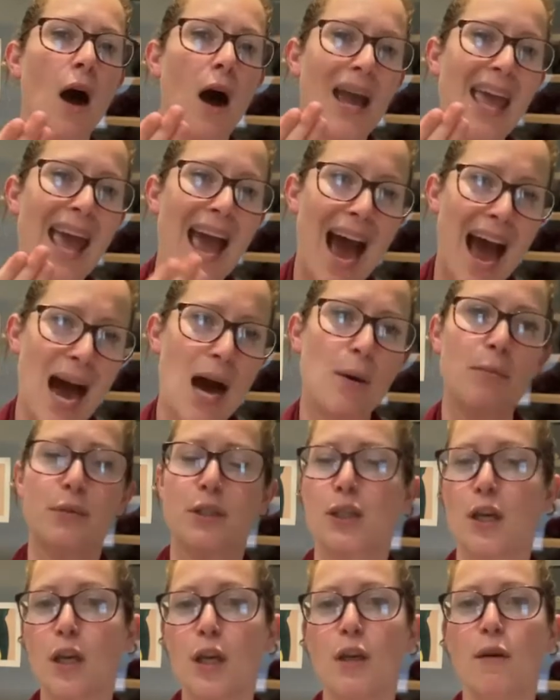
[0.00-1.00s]
I
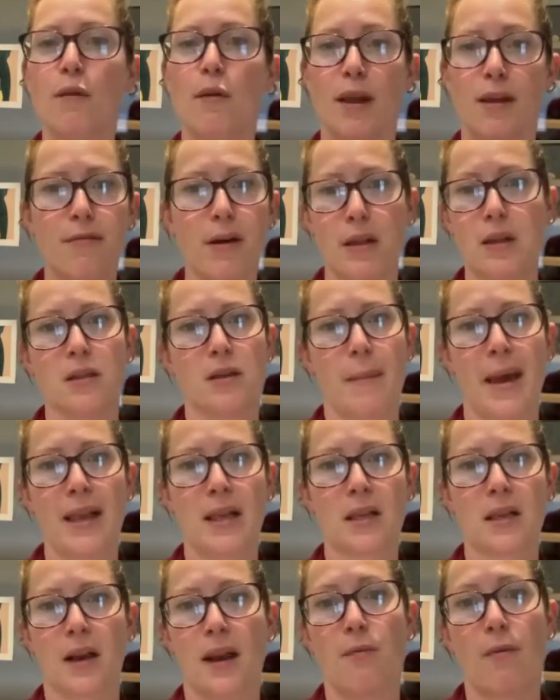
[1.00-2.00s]
absolutely
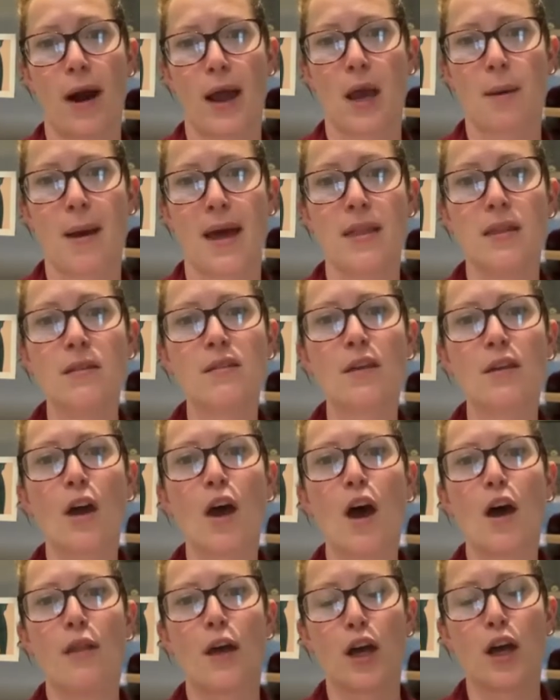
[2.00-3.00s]
fundamentally recommend
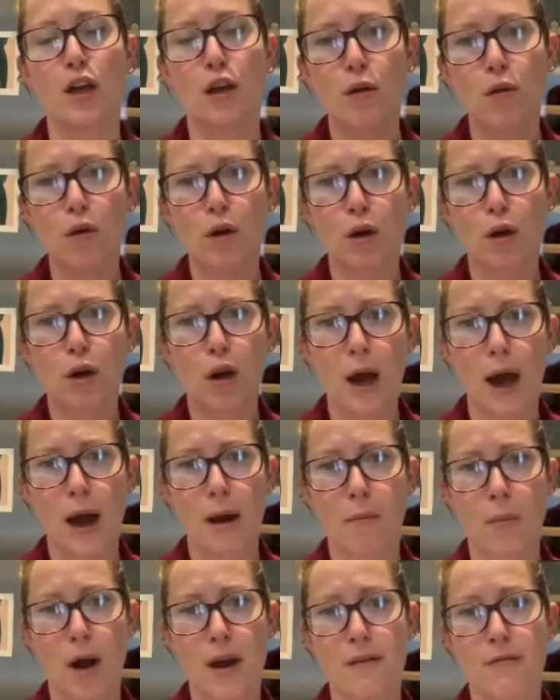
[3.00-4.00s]
that you look
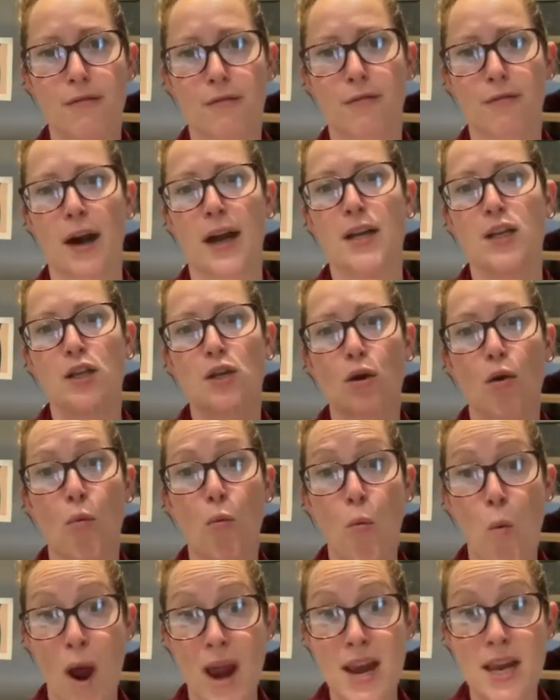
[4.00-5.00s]
at my friend
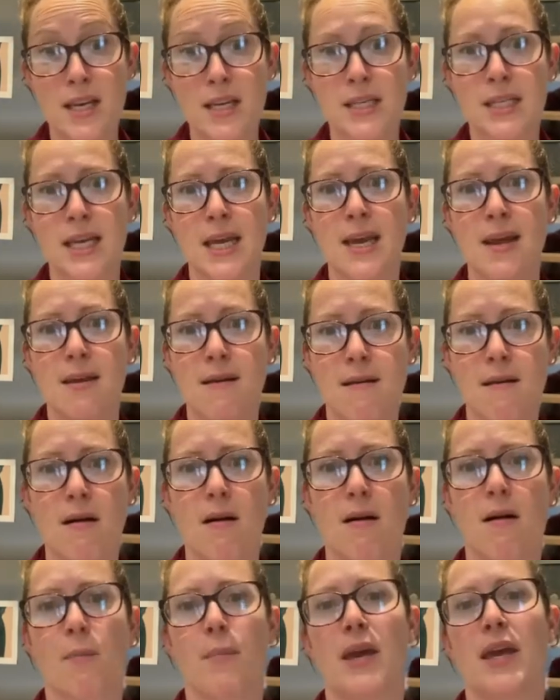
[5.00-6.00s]
Wendy
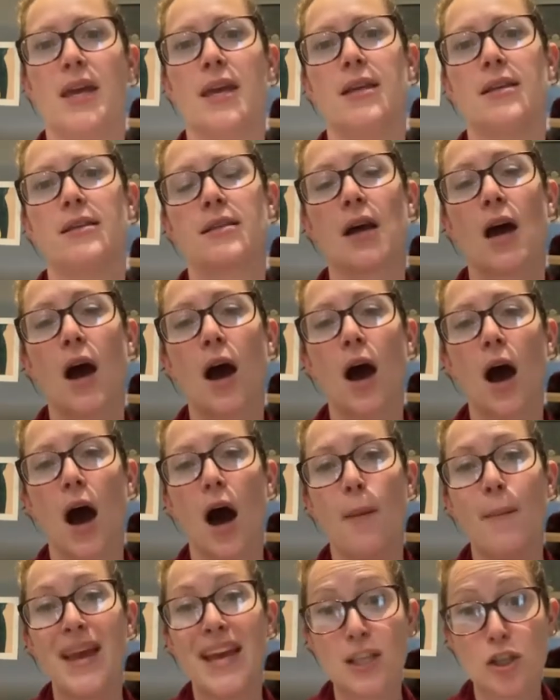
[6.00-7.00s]
Narby's
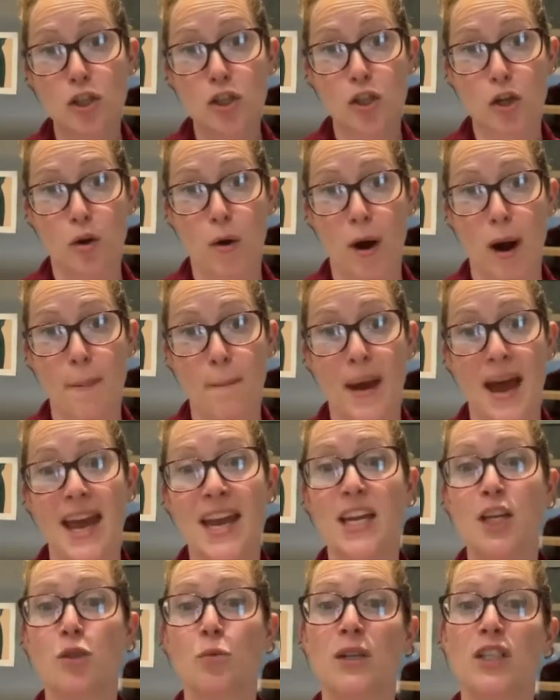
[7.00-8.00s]
Instagram
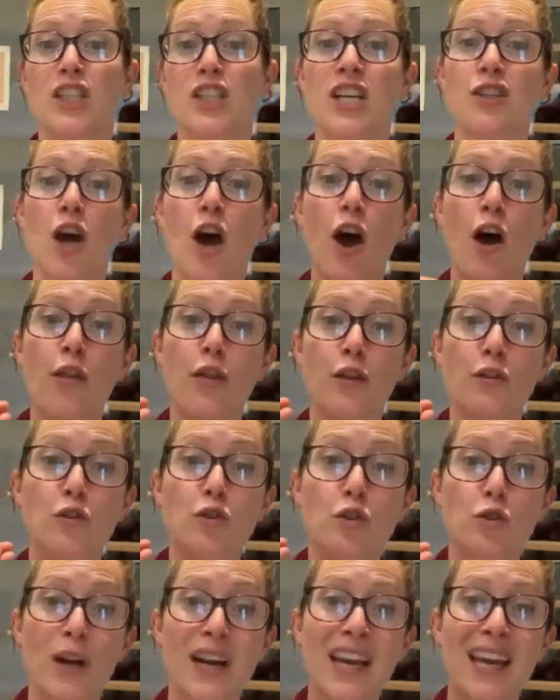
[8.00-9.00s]
page, which is
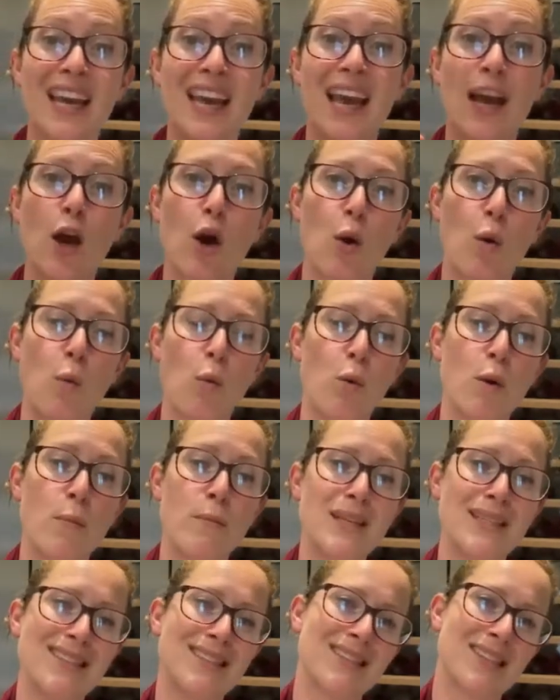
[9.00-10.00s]
Drinking
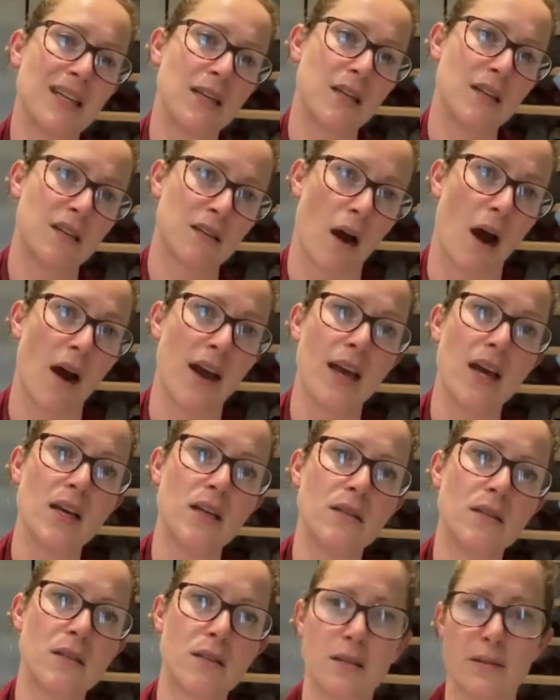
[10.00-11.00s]
Woman's
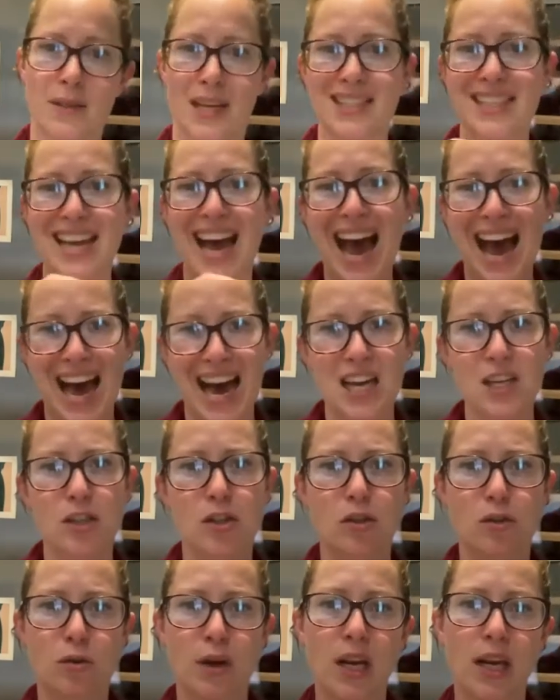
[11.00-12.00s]
Diet. That's
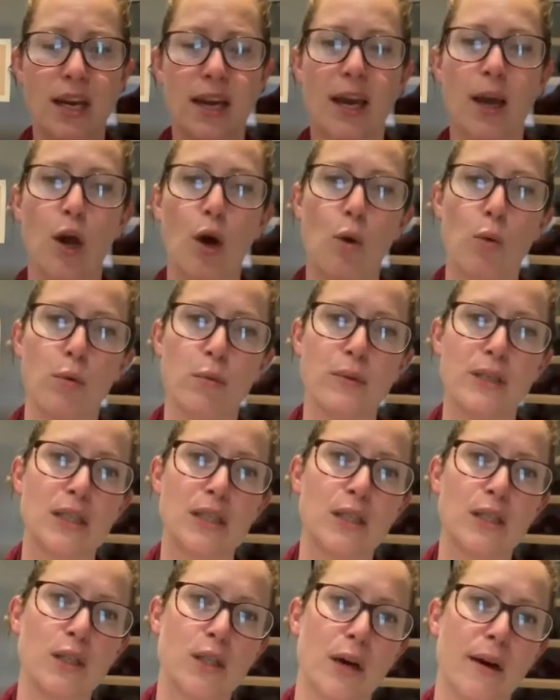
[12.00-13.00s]
at Drinking
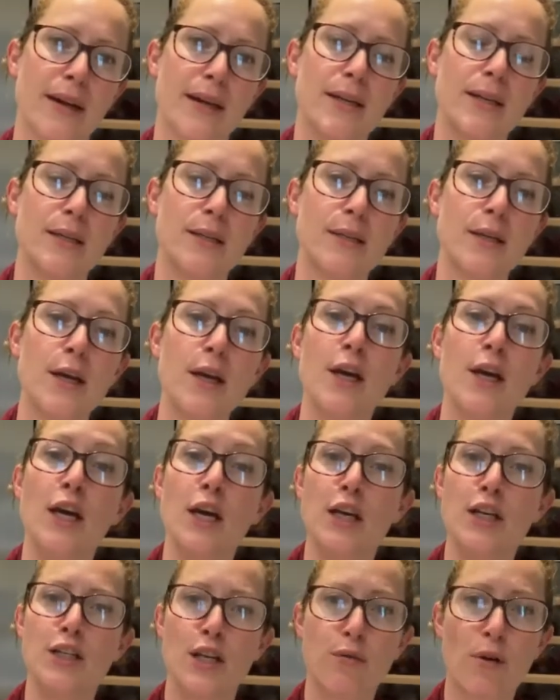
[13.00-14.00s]
Woman's Diet.
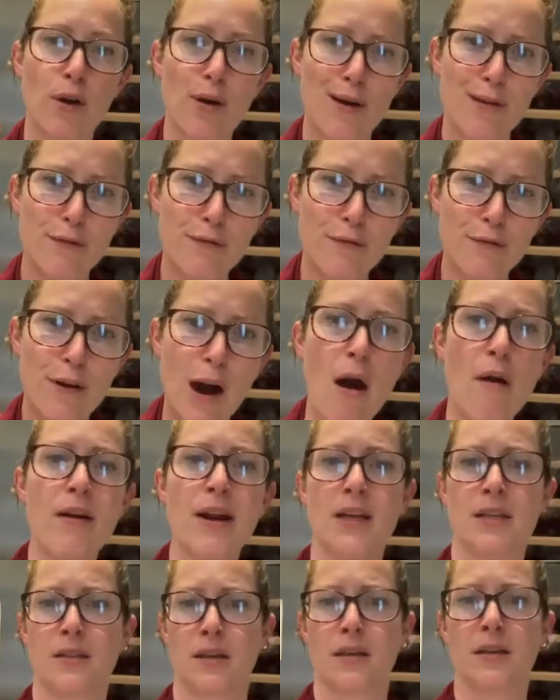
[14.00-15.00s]
She wrote a
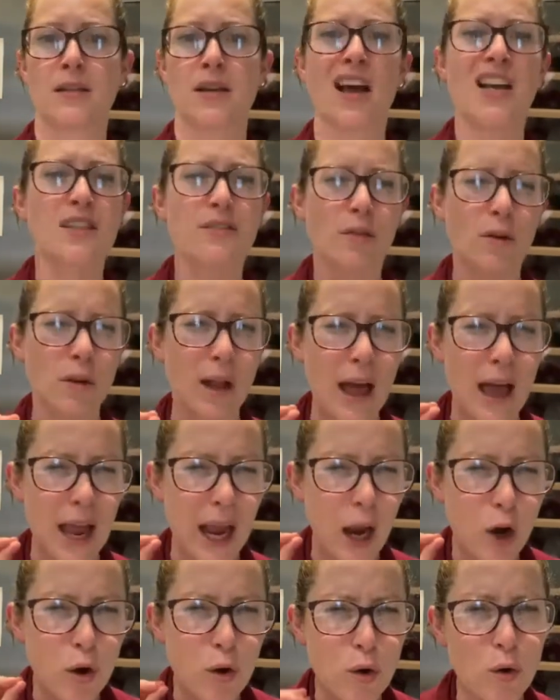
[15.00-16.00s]
very successful,
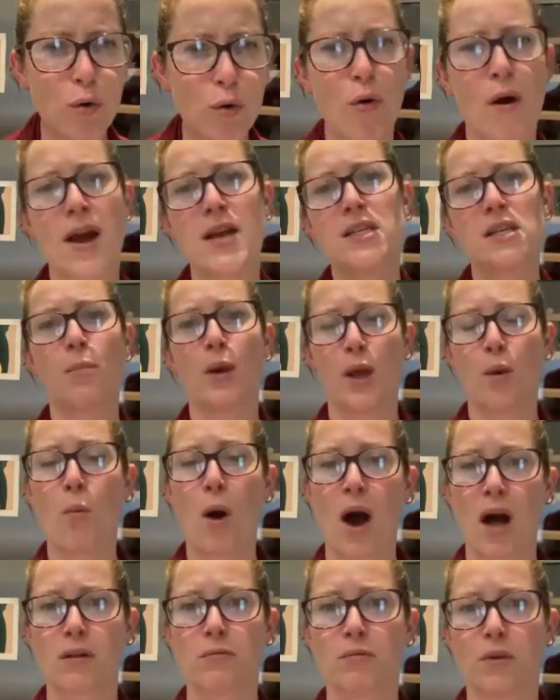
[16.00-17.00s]
incredibly
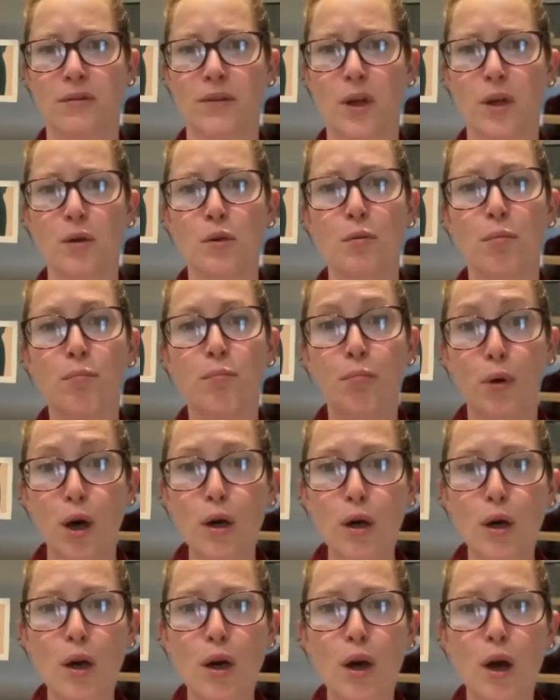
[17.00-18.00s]
well-reviewed
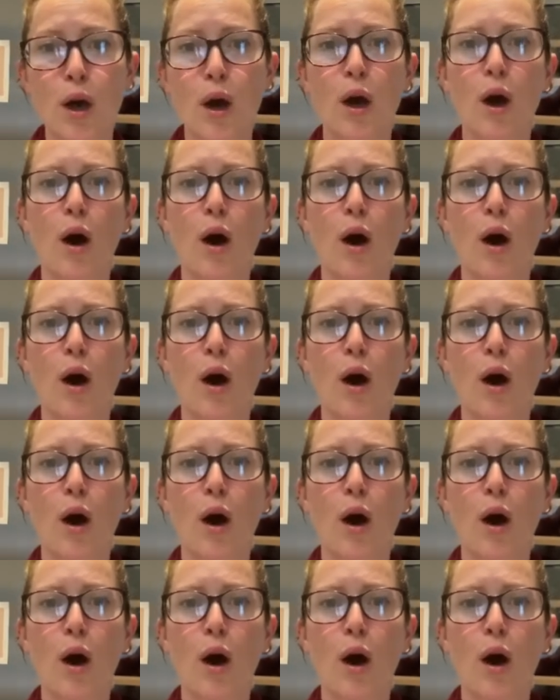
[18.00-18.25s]
book